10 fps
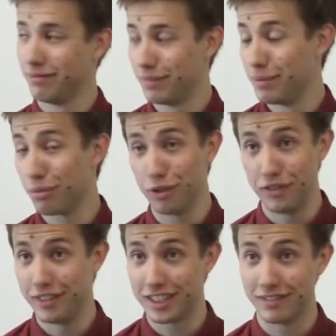been
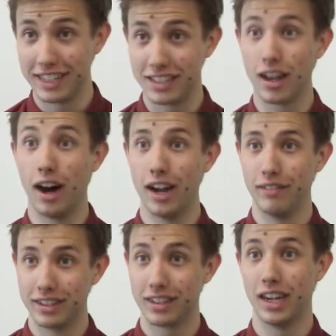proven to me time
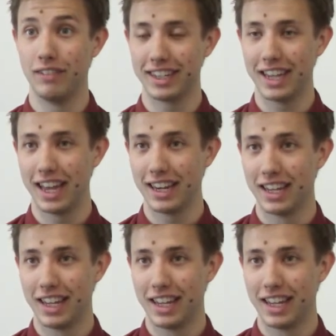and time again.